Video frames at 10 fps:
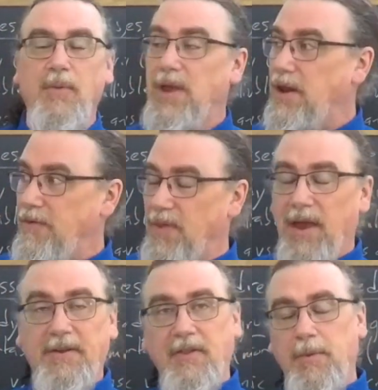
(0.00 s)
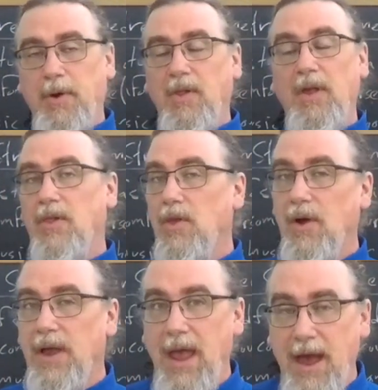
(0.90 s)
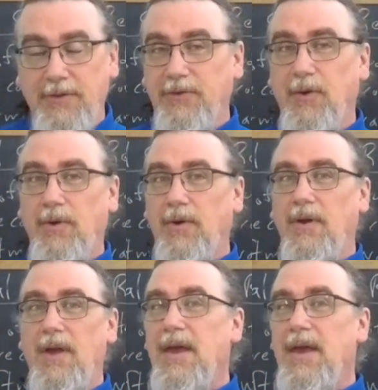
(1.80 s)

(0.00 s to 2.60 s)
We could even deliberately look at certain